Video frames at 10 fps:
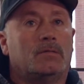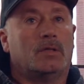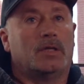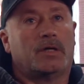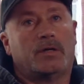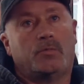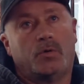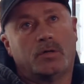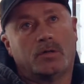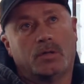Larry
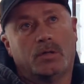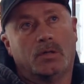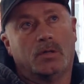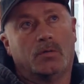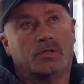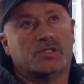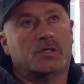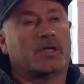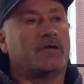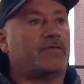Wilk was
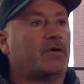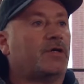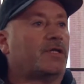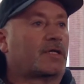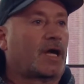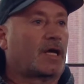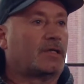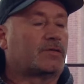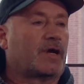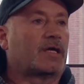looking for another
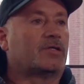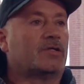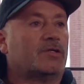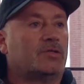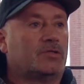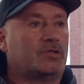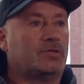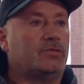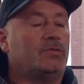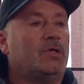contractor
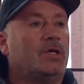to